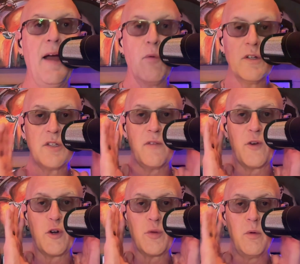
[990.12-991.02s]
was the
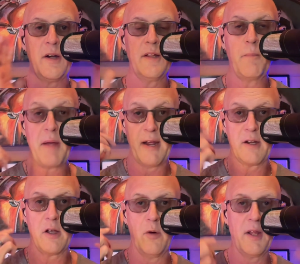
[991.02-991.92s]
first one in the band to
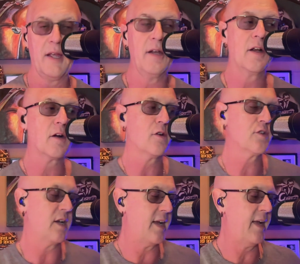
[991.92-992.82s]
go to in-ears,
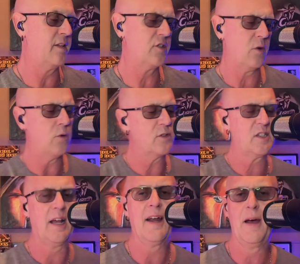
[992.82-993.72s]
and I had this whole
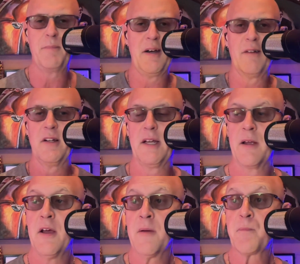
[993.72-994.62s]
setup and everything.
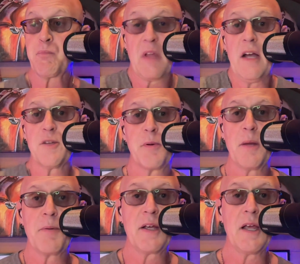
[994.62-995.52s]
And I was pretty
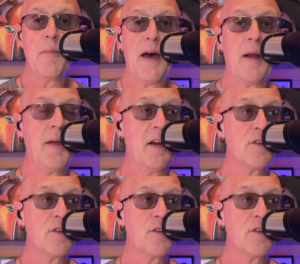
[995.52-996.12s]
picky about it, man. I was